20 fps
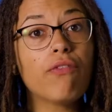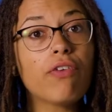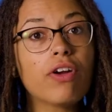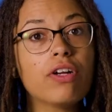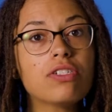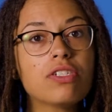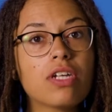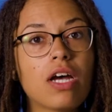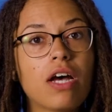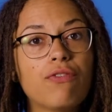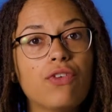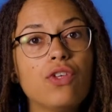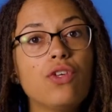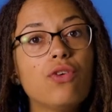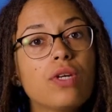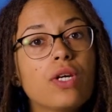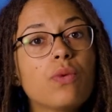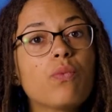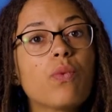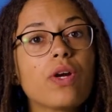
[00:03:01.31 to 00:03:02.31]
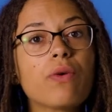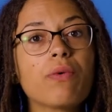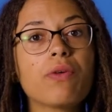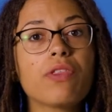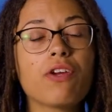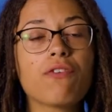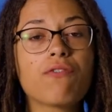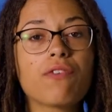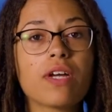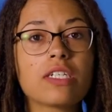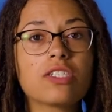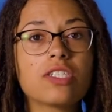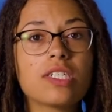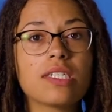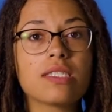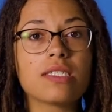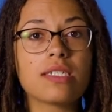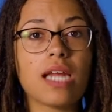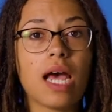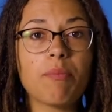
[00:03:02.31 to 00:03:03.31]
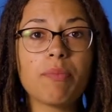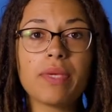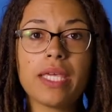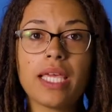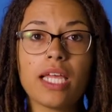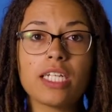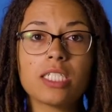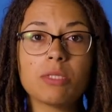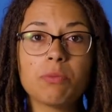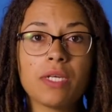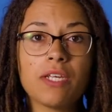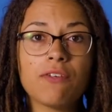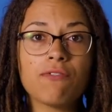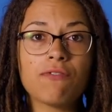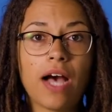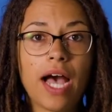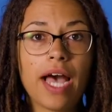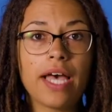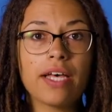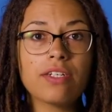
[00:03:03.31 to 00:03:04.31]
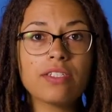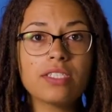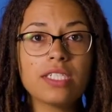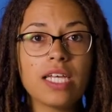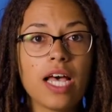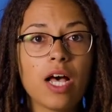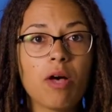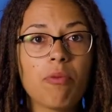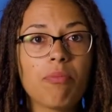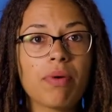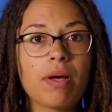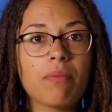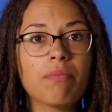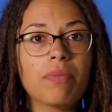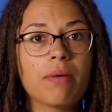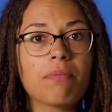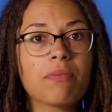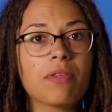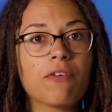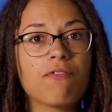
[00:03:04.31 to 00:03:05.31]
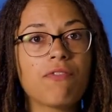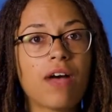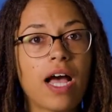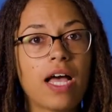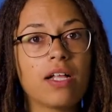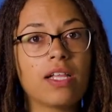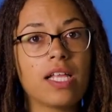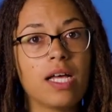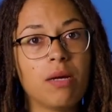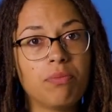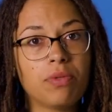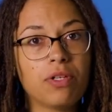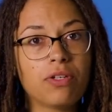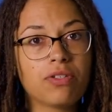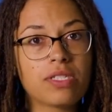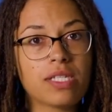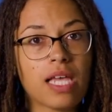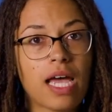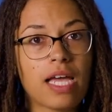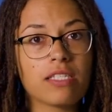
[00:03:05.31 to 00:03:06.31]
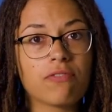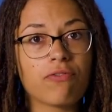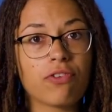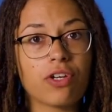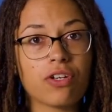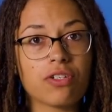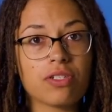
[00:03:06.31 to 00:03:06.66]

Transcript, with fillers: First off, you can work with your functions.php file to help bump up the file upload size for your